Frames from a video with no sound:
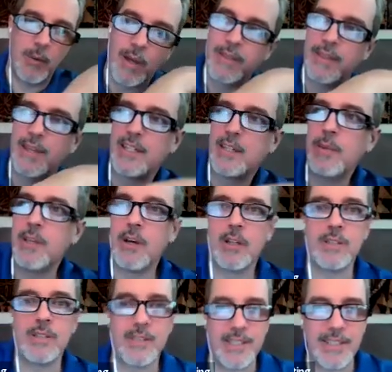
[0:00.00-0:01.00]
I want that to be
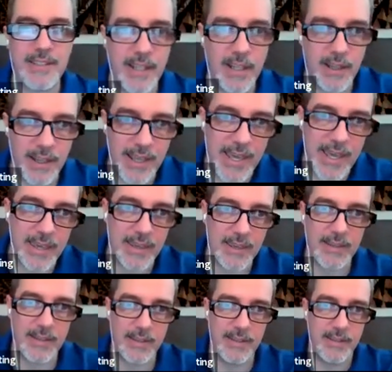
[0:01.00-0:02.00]
called detail
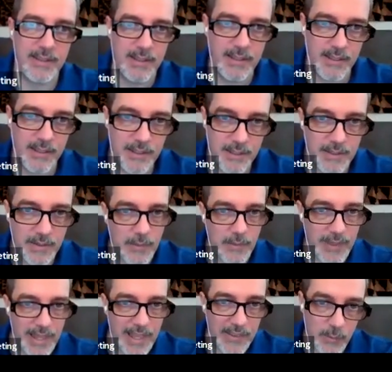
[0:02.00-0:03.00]
A.
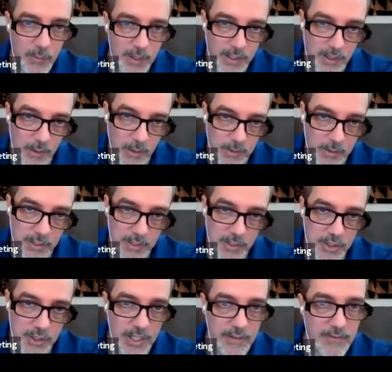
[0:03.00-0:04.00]
Well, that's when I go
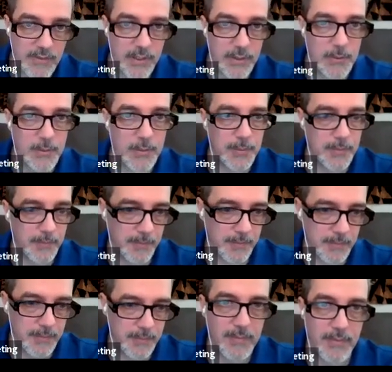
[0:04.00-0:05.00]
to Sheet View.
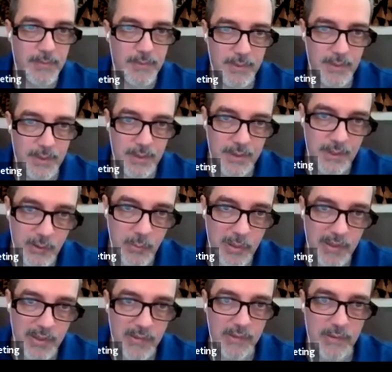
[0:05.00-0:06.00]
This
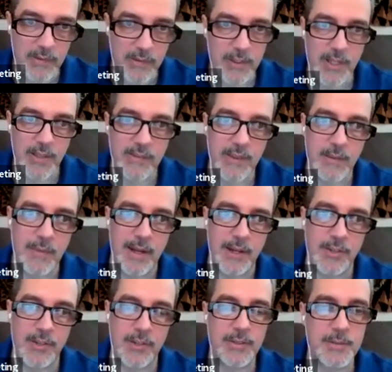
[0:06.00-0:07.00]
piece of the Sheet
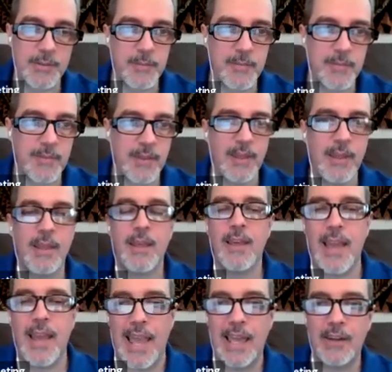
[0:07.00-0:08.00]
Set Manager
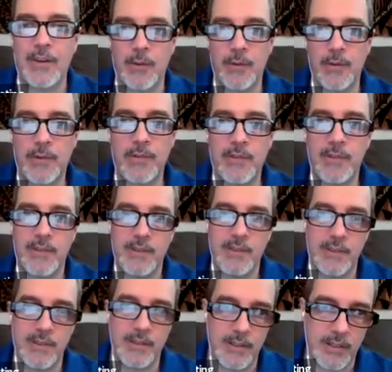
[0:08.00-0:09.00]
handles
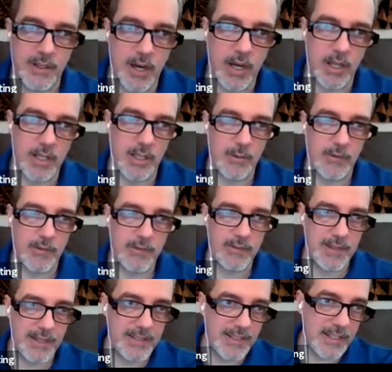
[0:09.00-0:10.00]

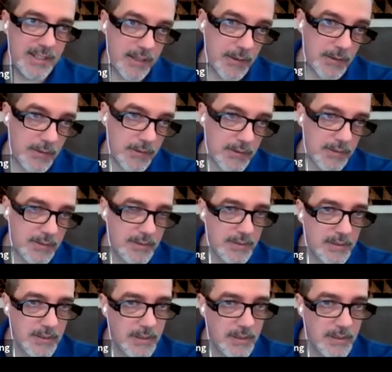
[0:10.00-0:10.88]
callouts and details.